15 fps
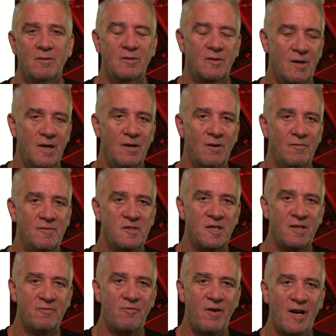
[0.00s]
Okay,
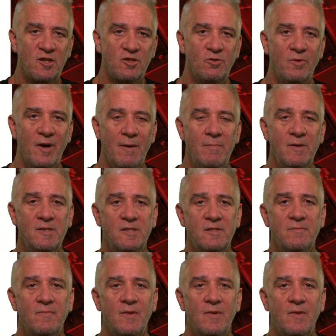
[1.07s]
obviously fractional numbers,